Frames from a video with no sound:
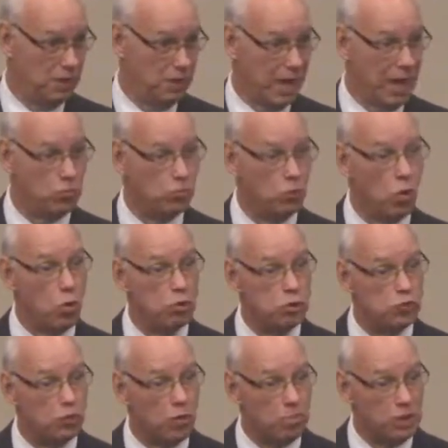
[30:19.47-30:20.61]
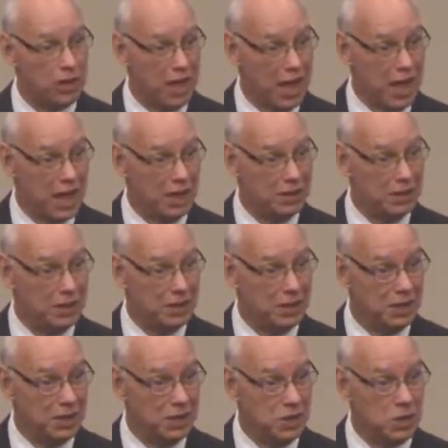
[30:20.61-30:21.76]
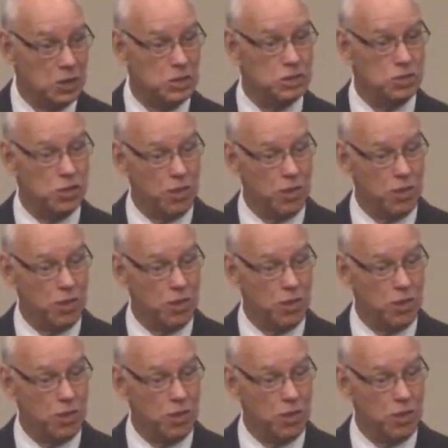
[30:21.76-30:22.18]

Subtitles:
and rose from the dead so